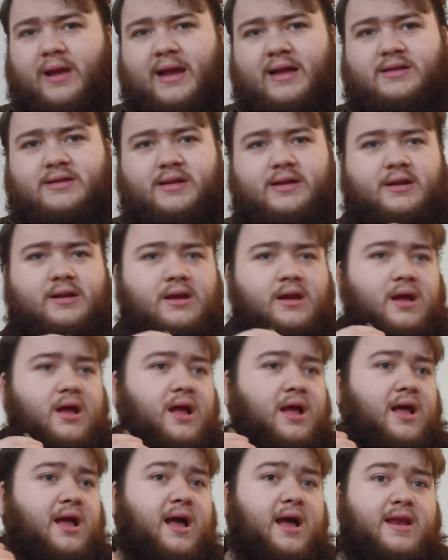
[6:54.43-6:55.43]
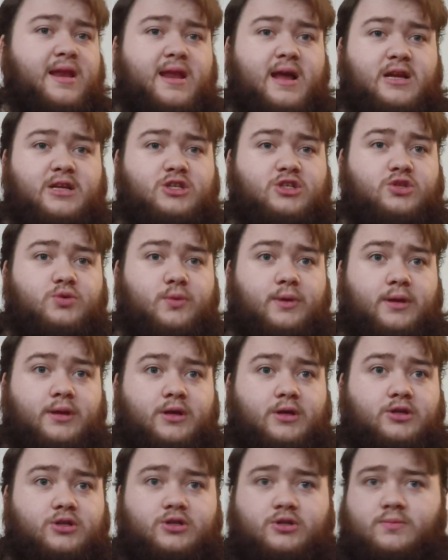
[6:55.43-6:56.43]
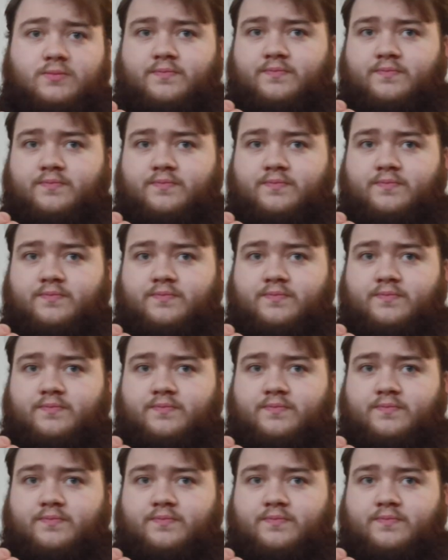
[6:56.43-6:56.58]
getting a nice sweetness,